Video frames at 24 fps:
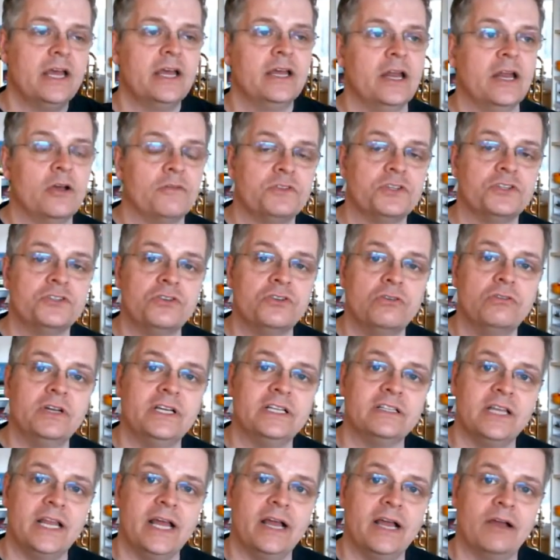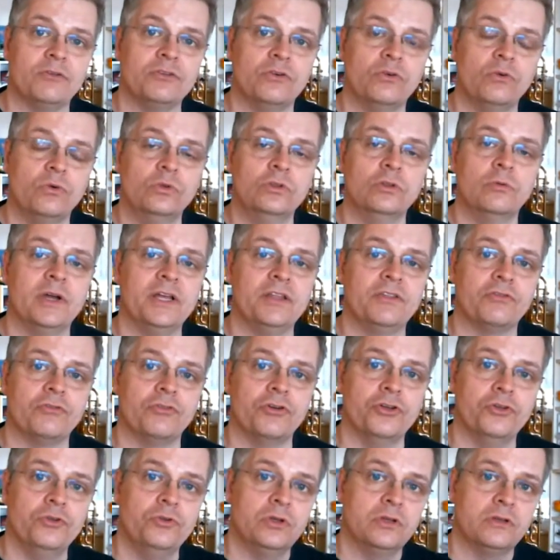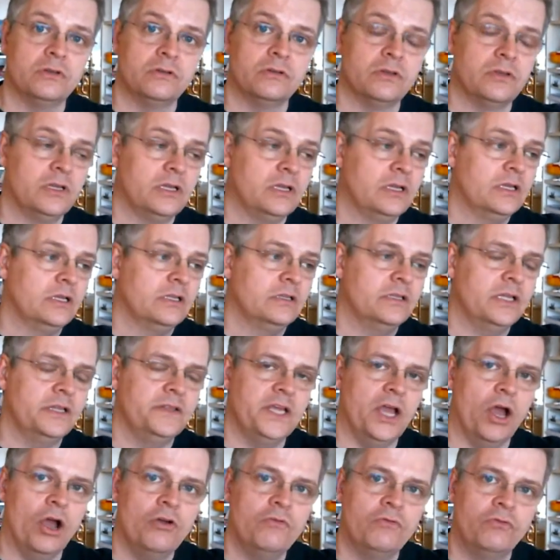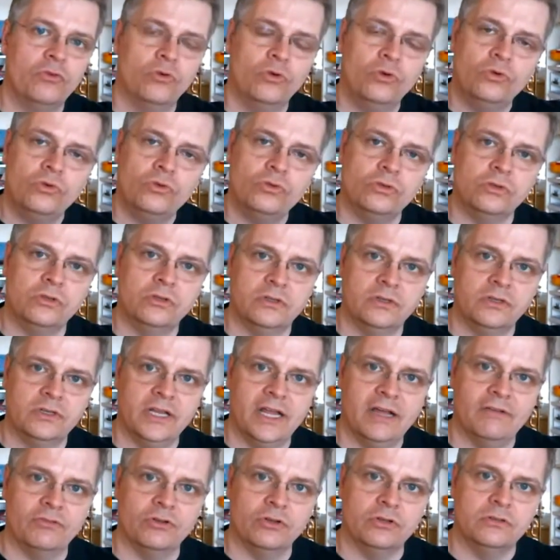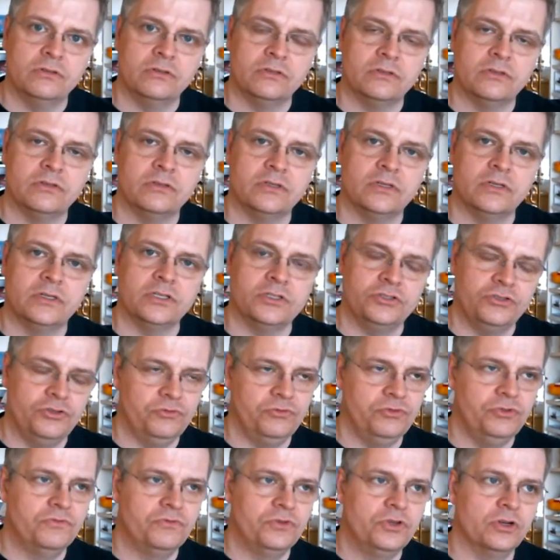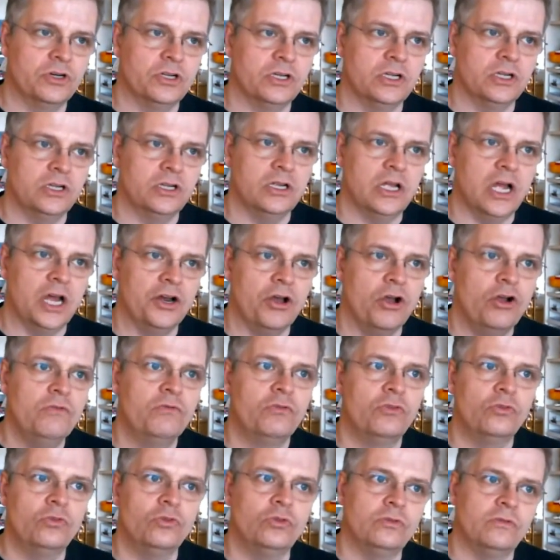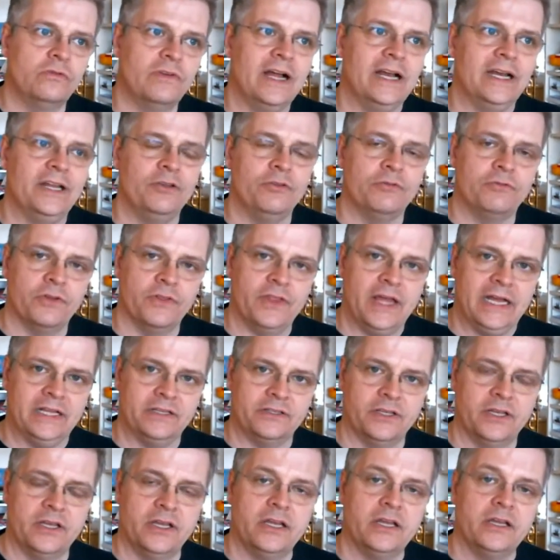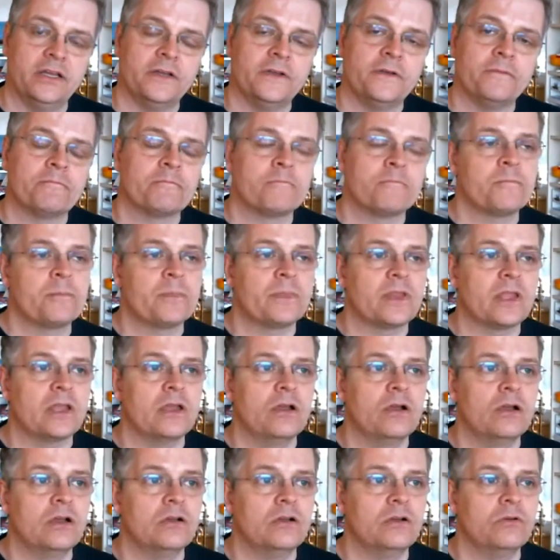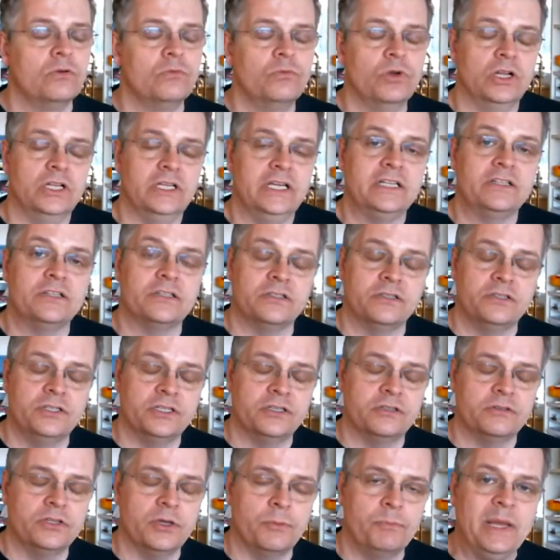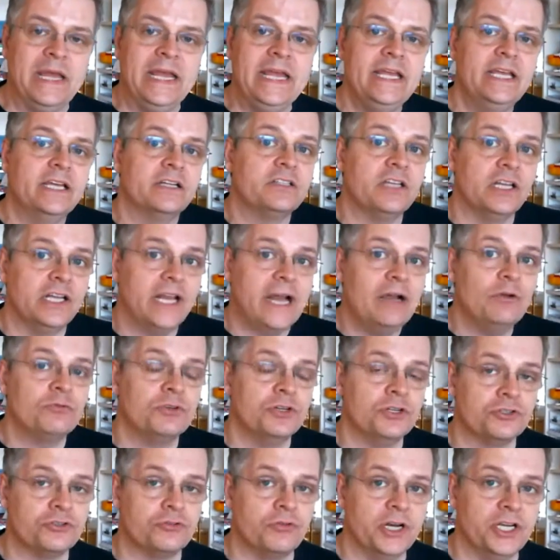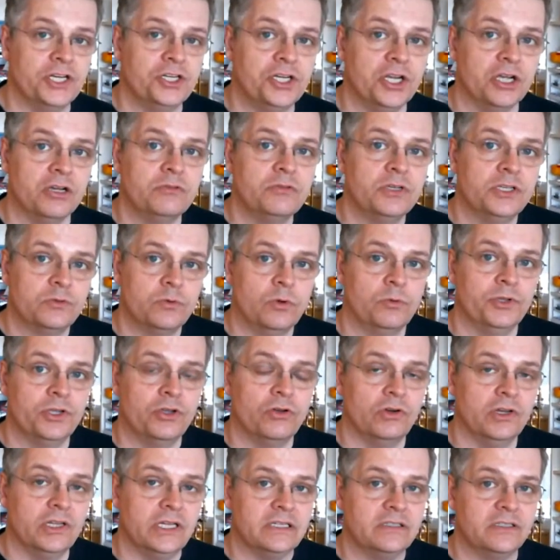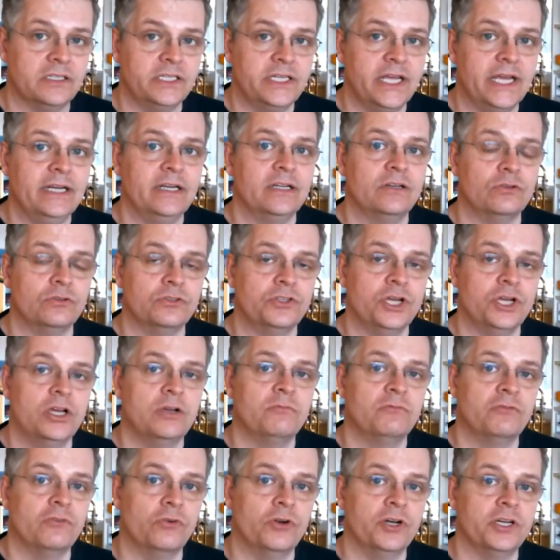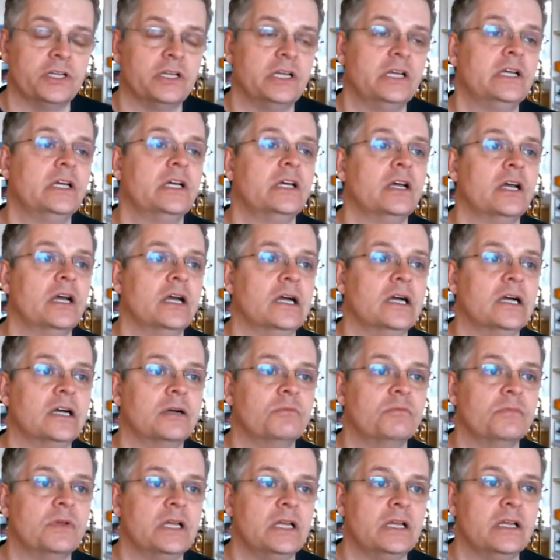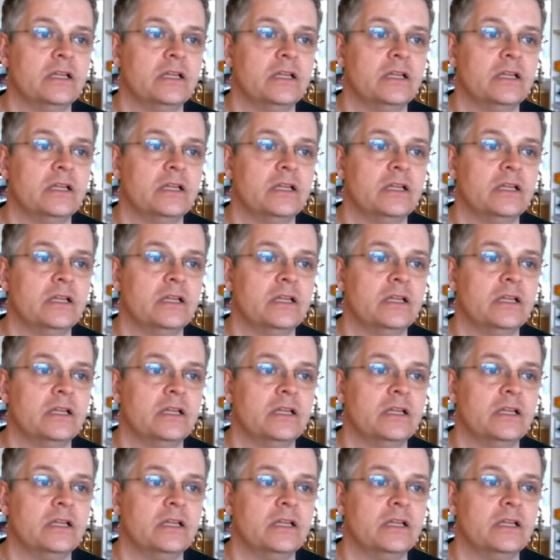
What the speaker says: Now, if the song is loud all the way through, then the overall level, you've got an overall value for that. Well, the peak to loudness ratio is what we call it. That's a technical term for it. And